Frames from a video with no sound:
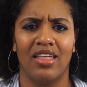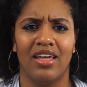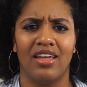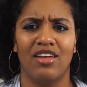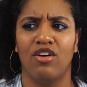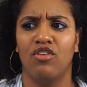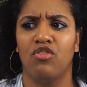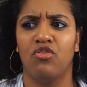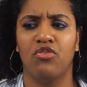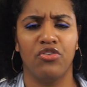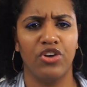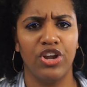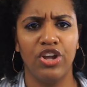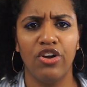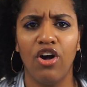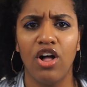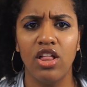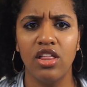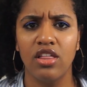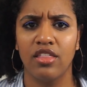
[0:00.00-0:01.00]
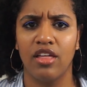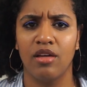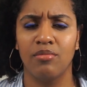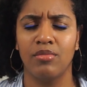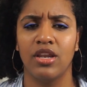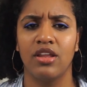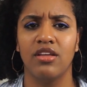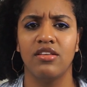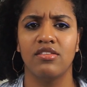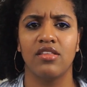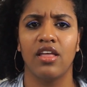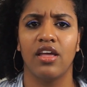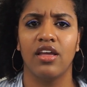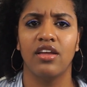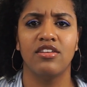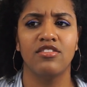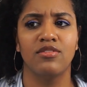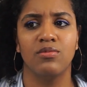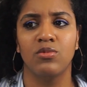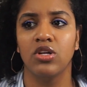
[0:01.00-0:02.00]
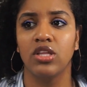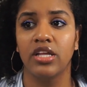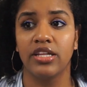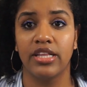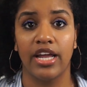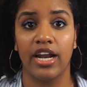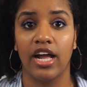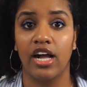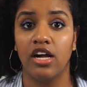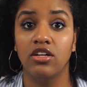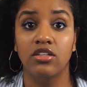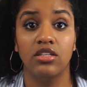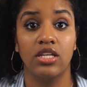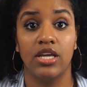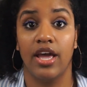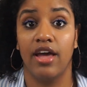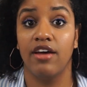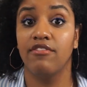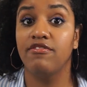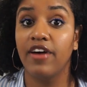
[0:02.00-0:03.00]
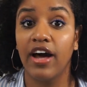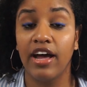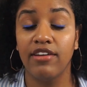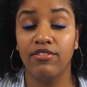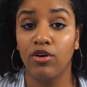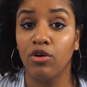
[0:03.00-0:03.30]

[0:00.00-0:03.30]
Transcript: Like, free all of them. And he's like, it doesn't work like that. I only have 5